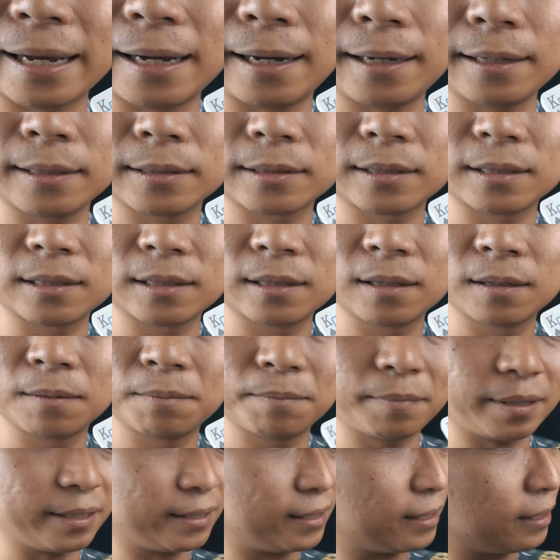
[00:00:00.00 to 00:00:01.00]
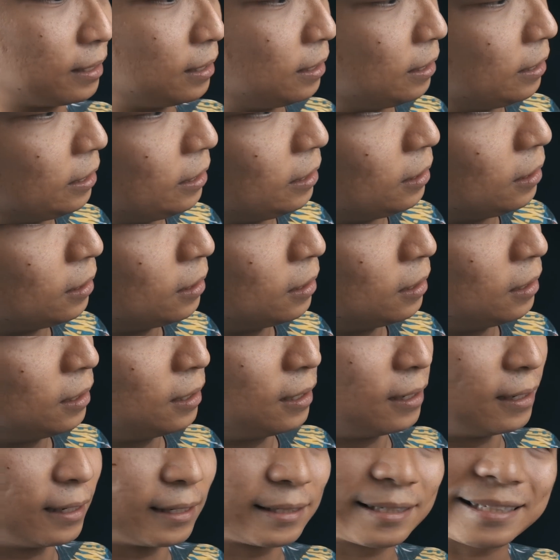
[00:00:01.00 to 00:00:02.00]
cards. Basically
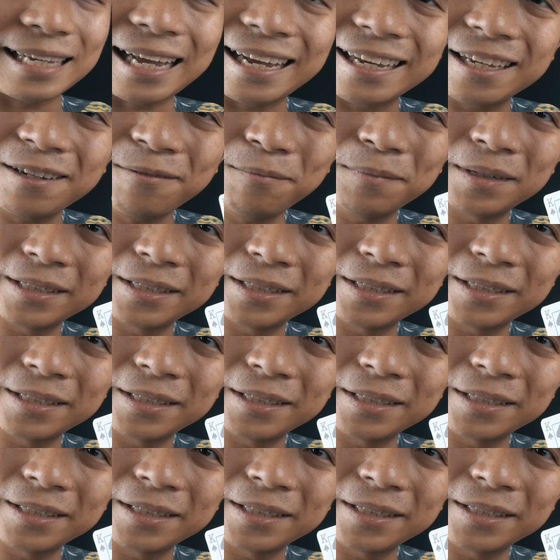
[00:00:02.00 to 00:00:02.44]
a cyan,